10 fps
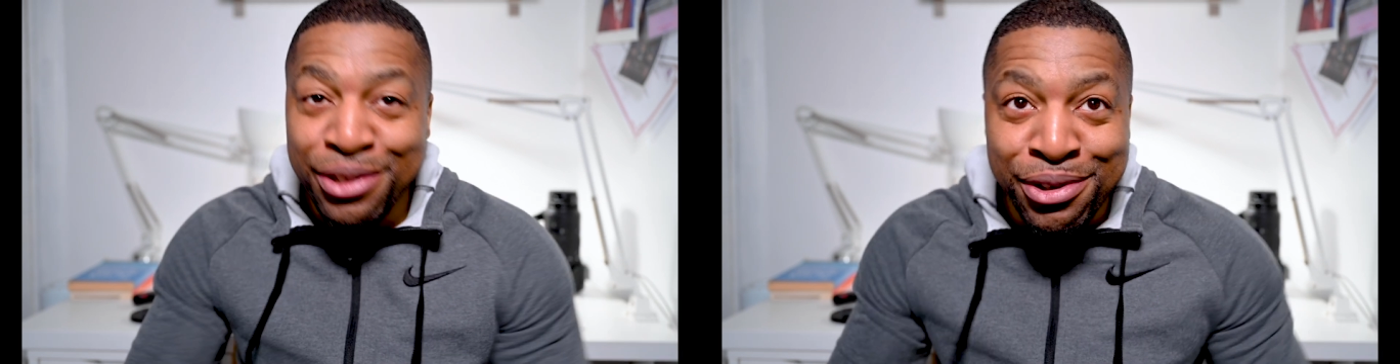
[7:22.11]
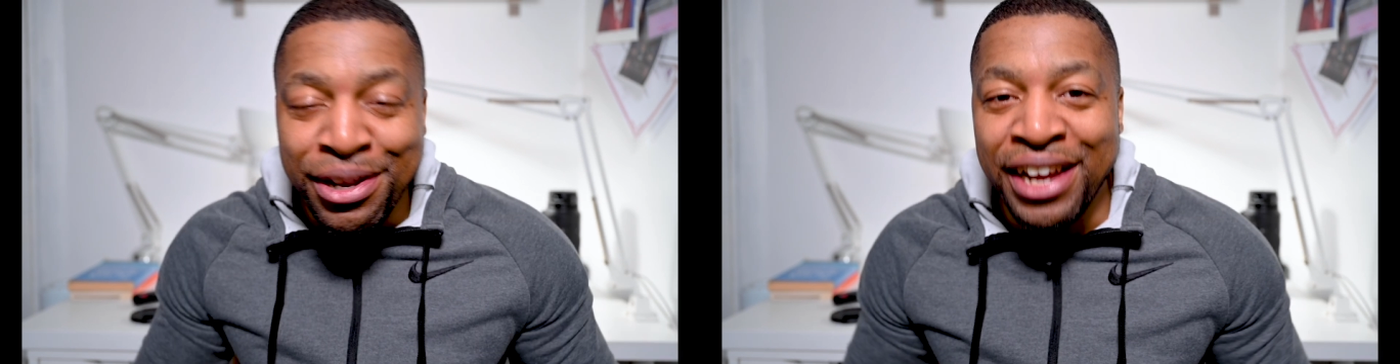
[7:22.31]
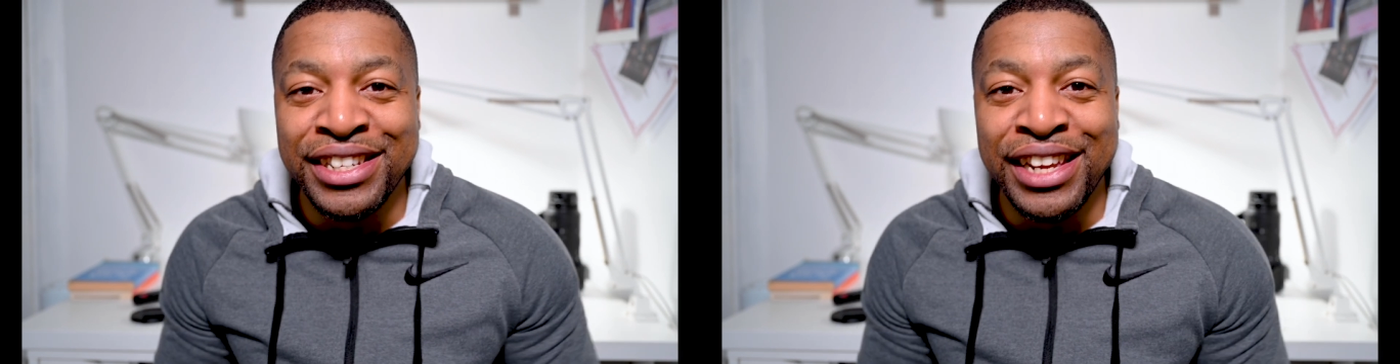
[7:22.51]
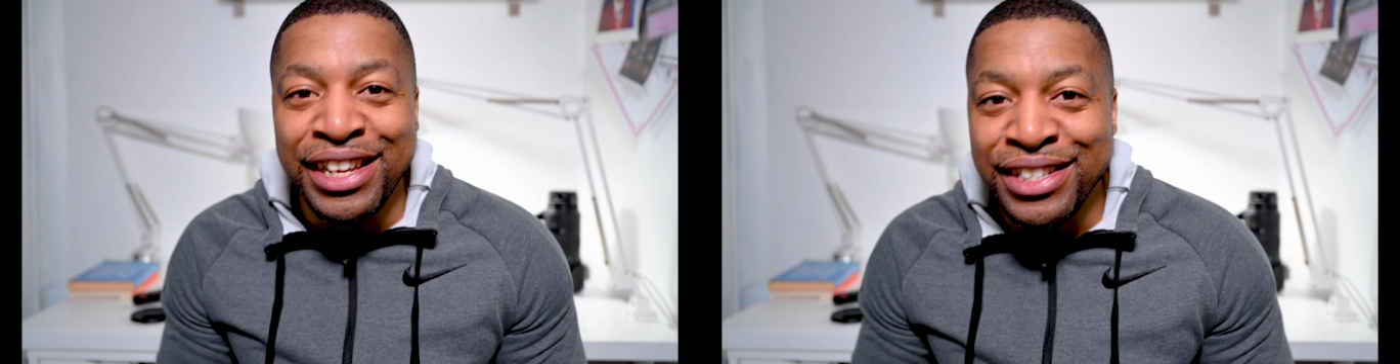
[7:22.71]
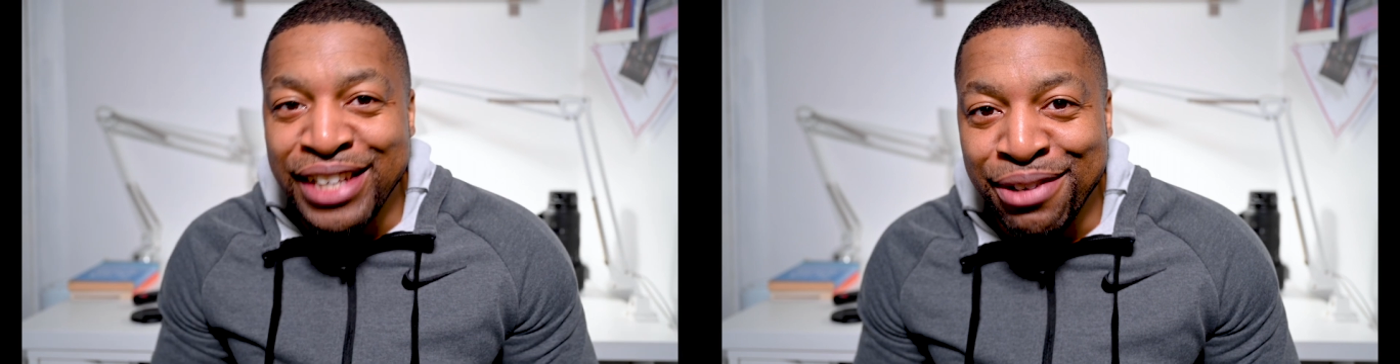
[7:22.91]
you guys are
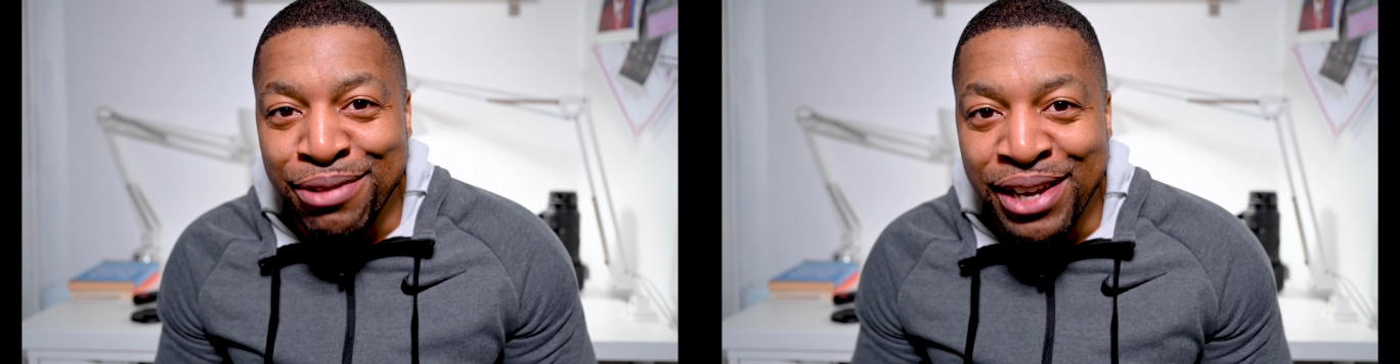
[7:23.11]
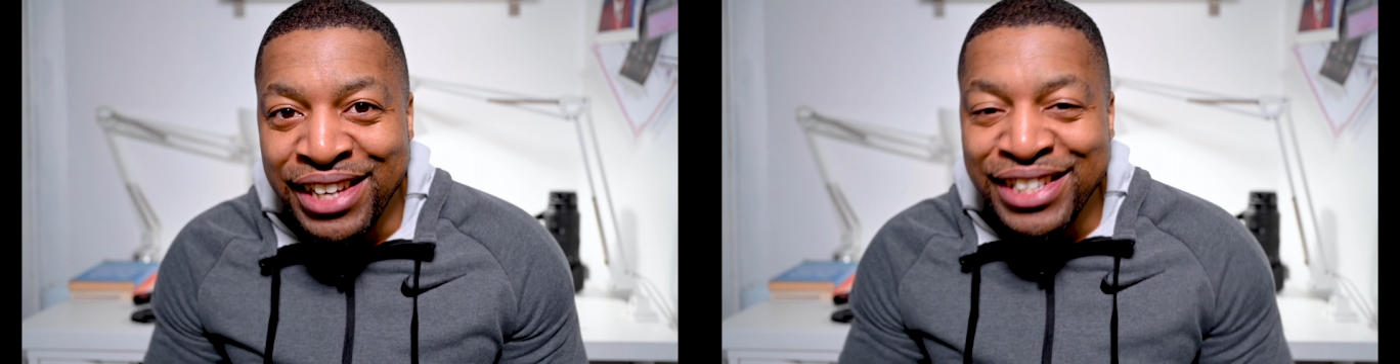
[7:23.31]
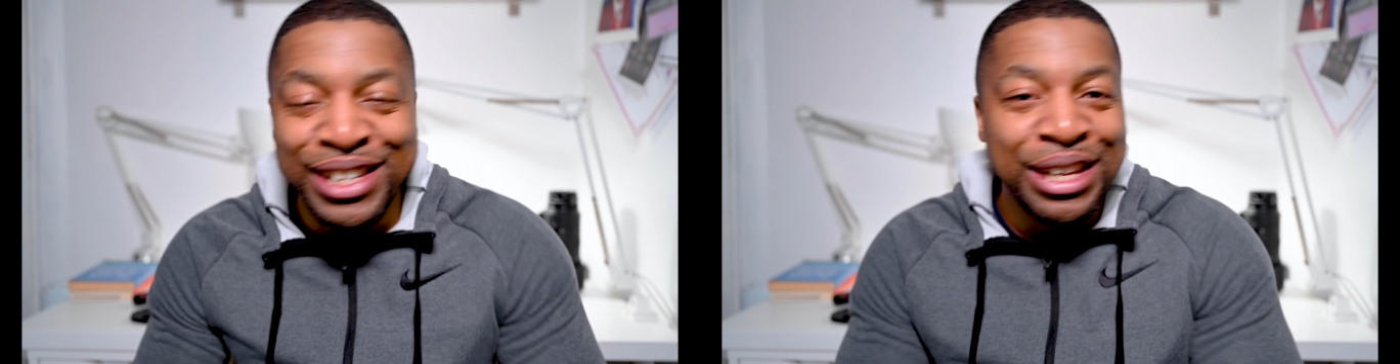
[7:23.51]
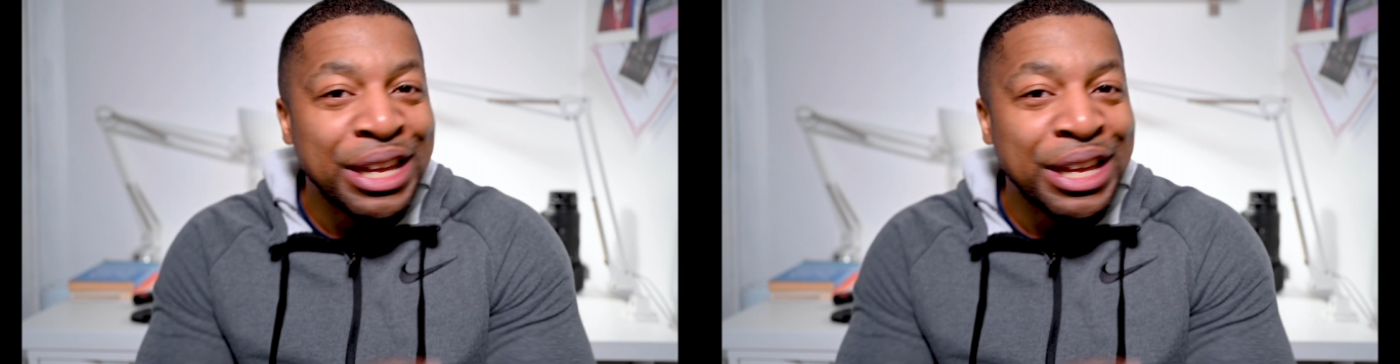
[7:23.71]
hitting sunrise.